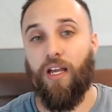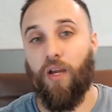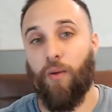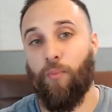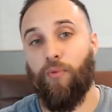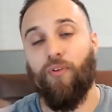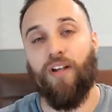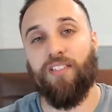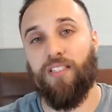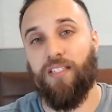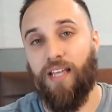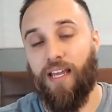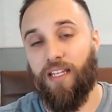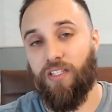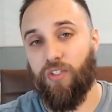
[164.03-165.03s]
compressing
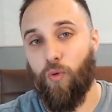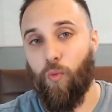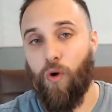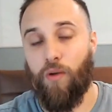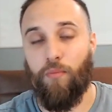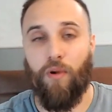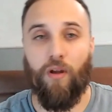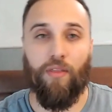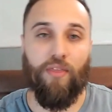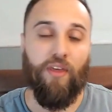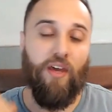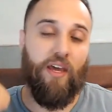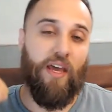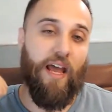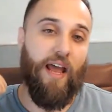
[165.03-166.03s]
that into 1 month,
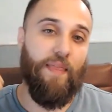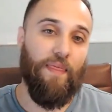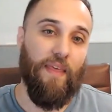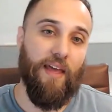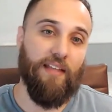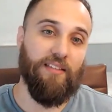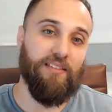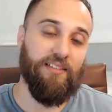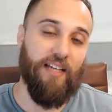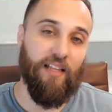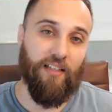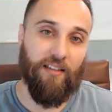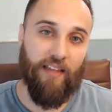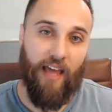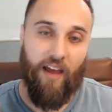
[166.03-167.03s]
and then
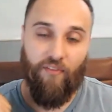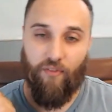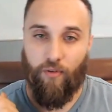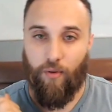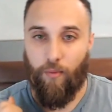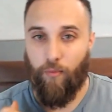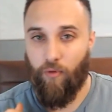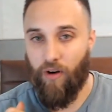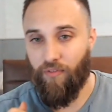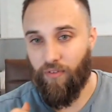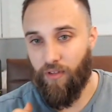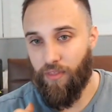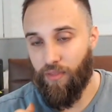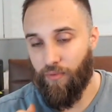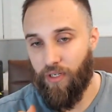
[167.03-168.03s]
selling that for
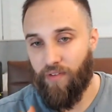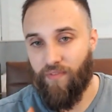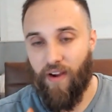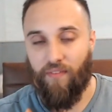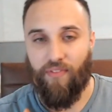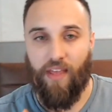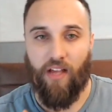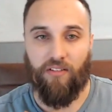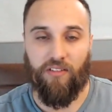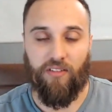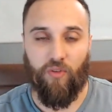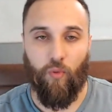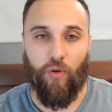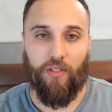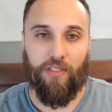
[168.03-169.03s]
roughly 3 to 5,000 as
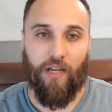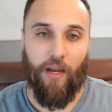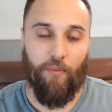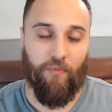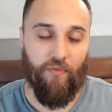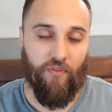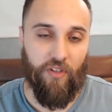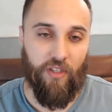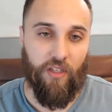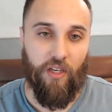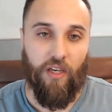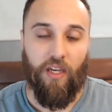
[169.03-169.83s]
a one-time fee.